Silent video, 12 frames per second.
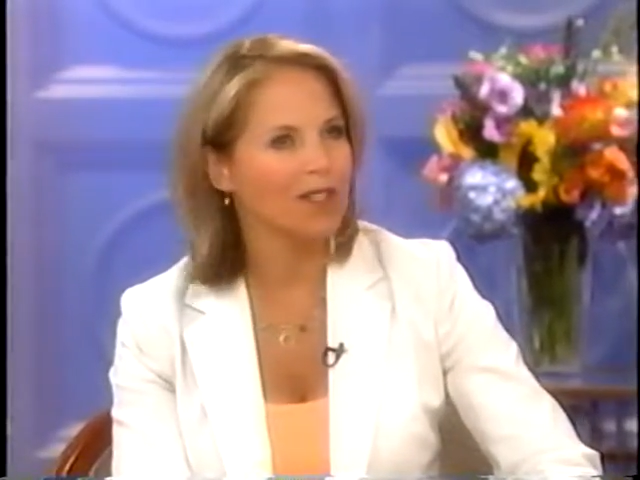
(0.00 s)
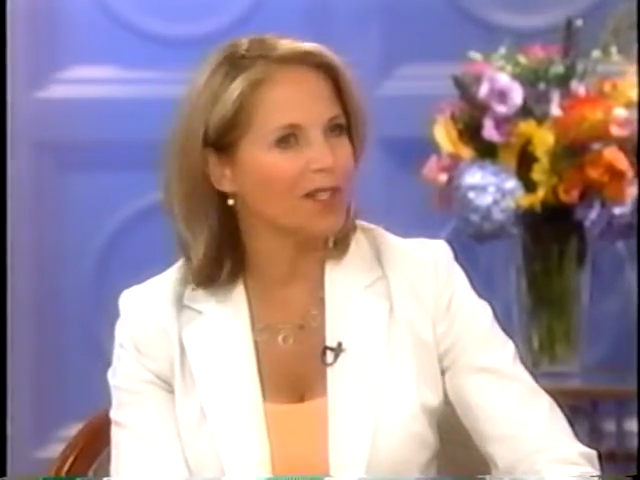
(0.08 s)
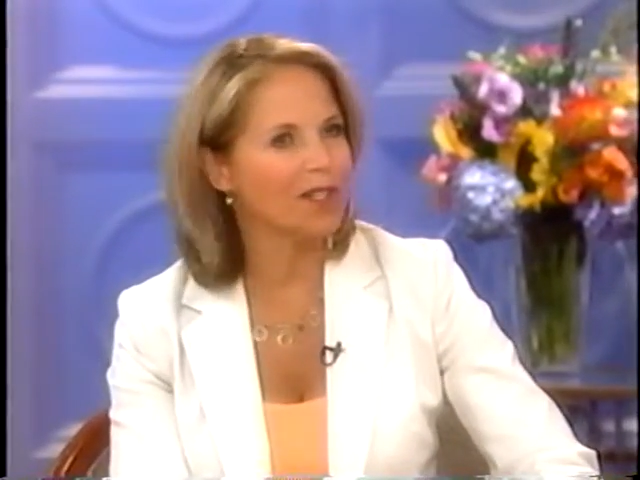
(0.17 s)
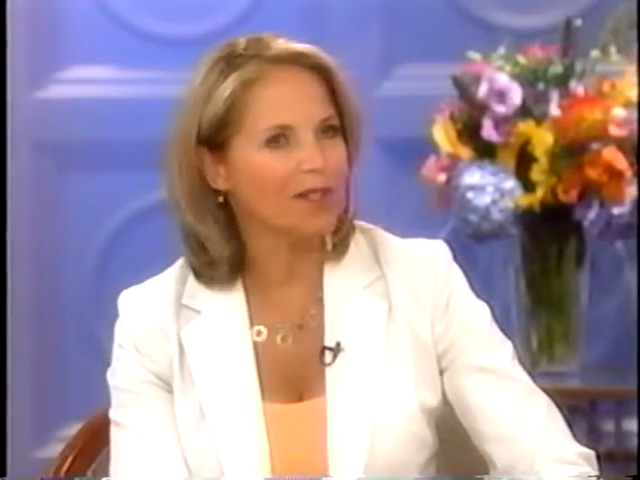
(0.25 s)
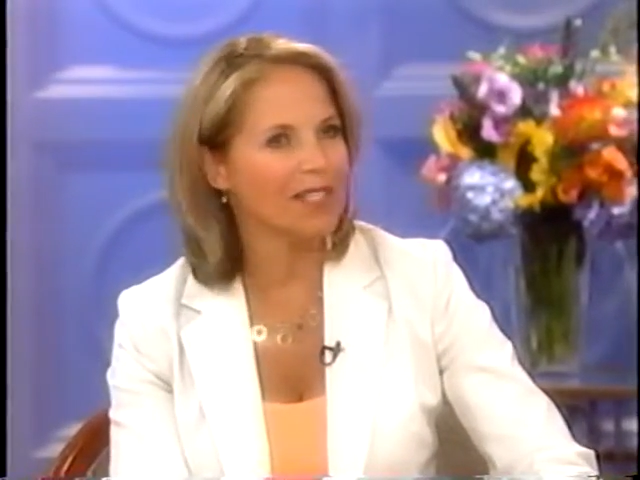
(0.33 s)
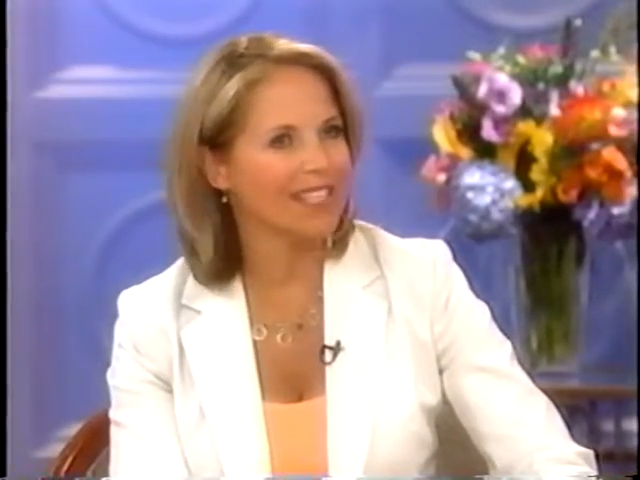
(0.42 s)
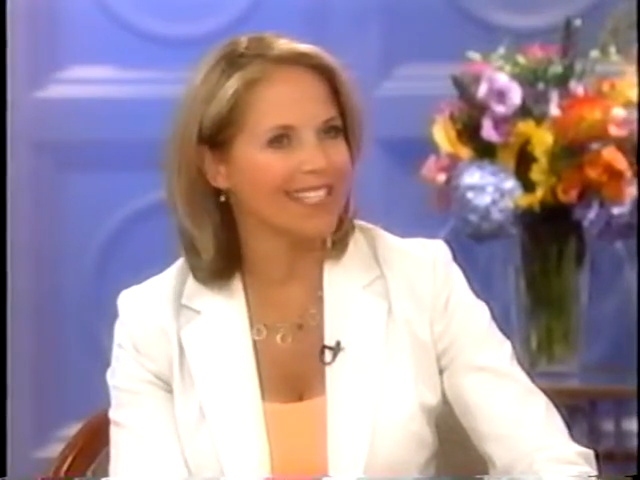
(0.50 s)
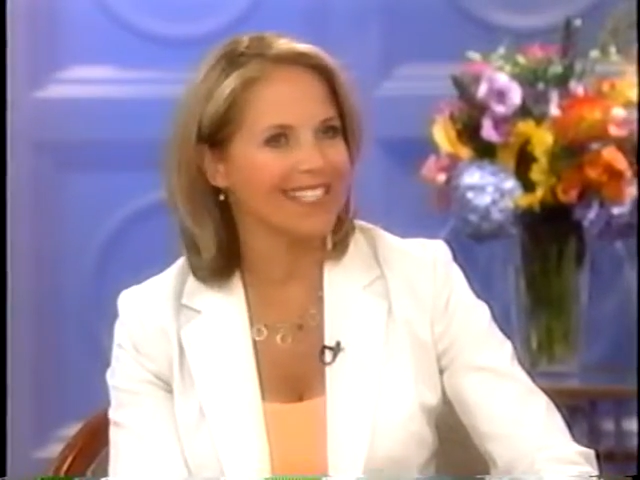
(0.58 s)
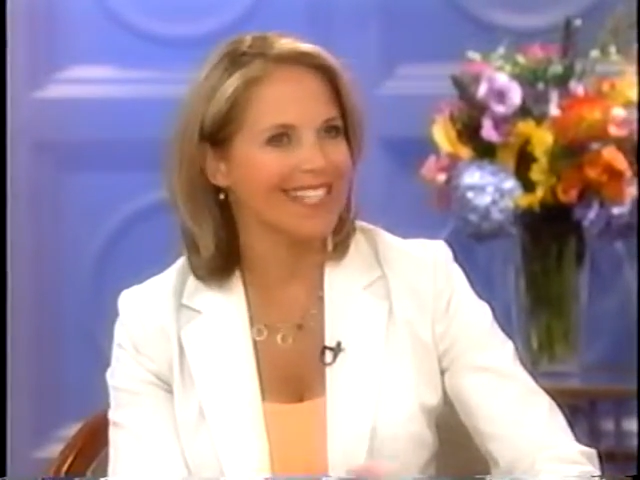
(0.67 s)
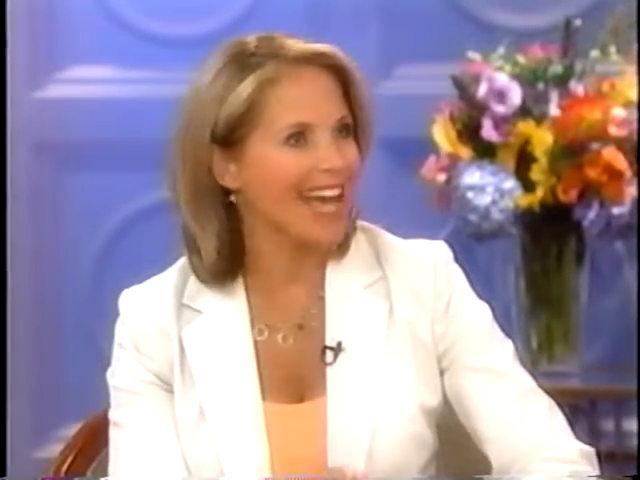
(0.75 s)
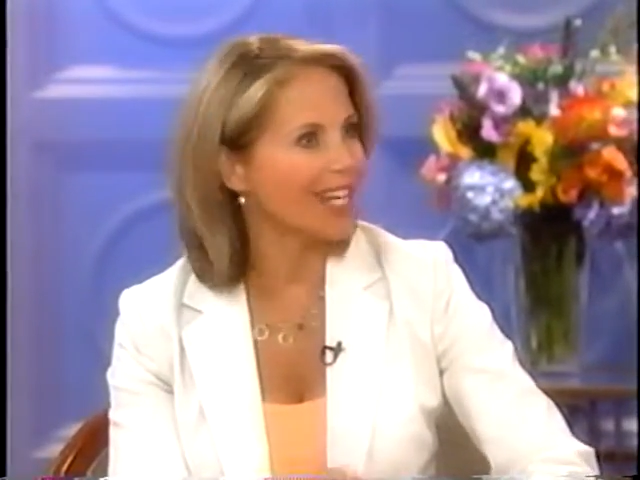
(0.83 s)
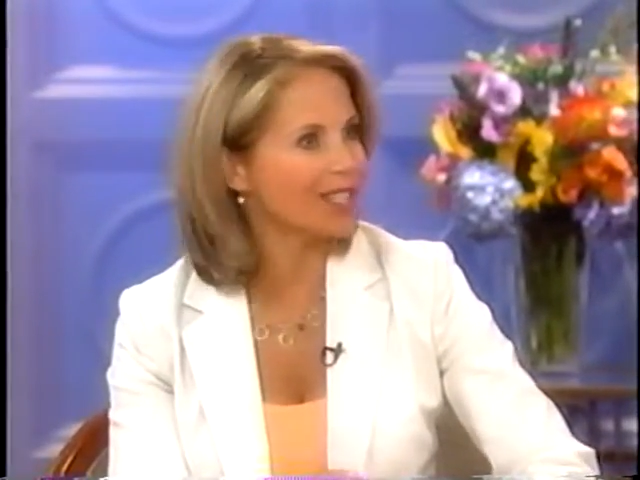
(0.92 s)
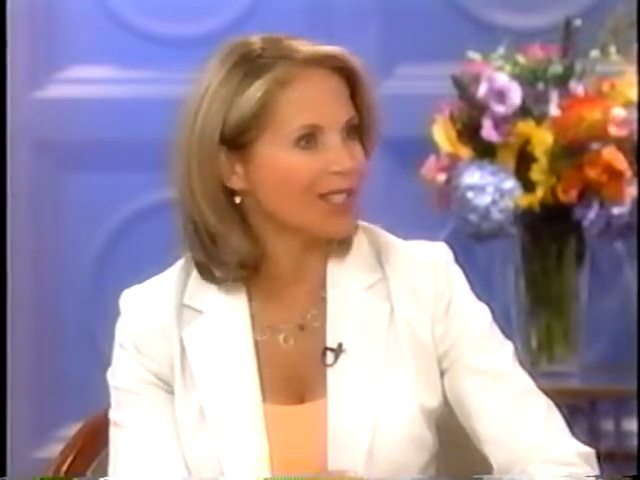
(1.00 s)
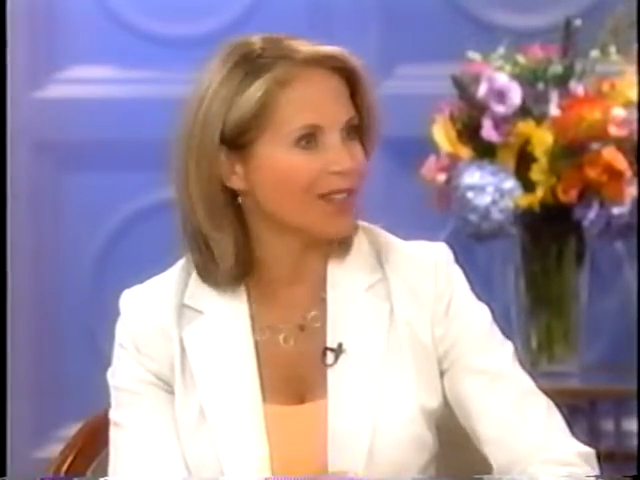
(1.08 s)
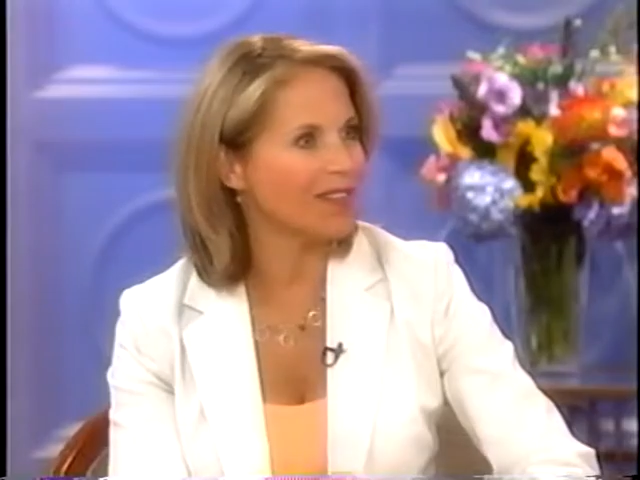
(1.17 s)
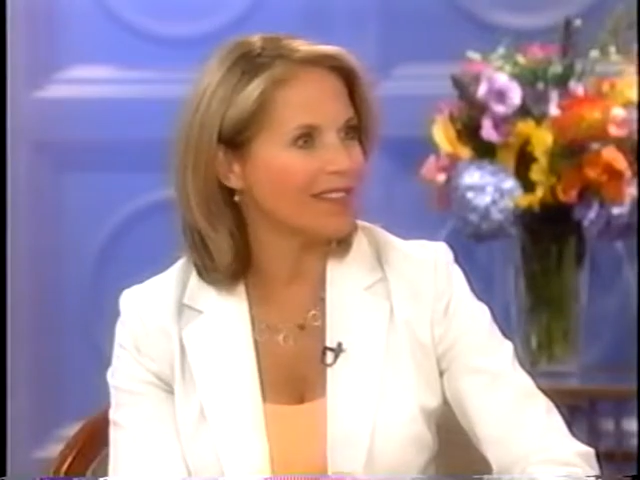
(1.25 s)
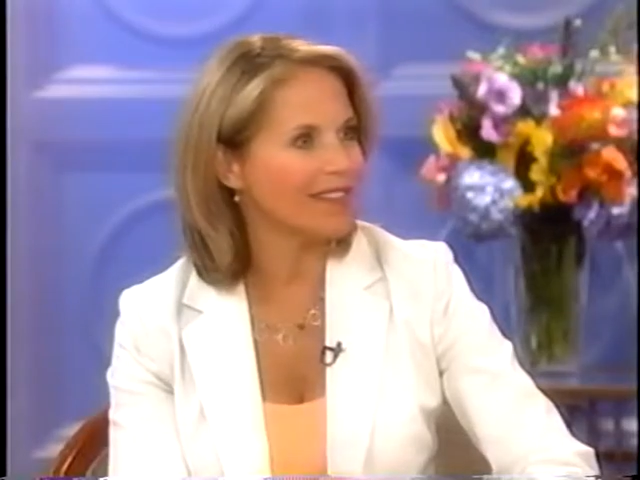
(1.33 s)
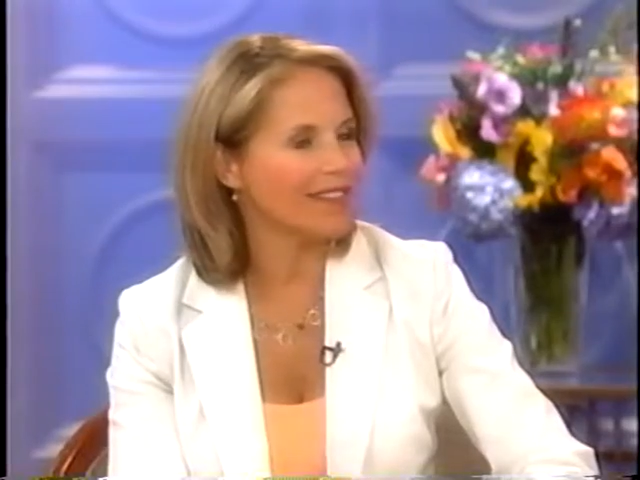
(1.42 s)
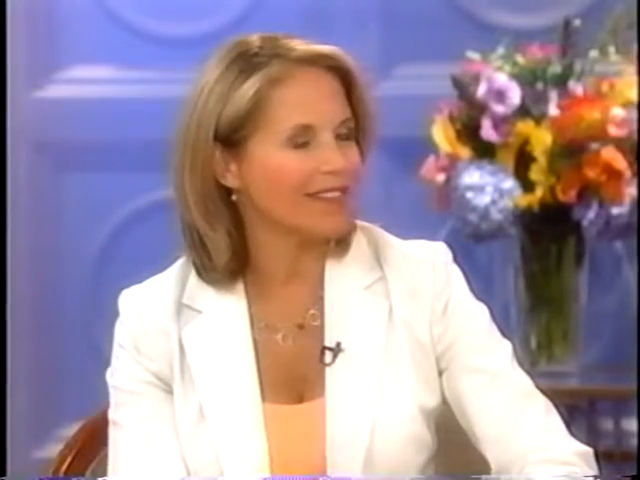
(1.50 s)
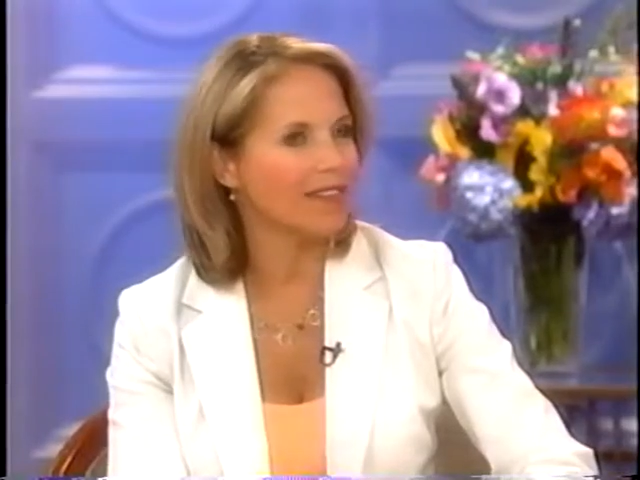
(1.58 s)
news is national.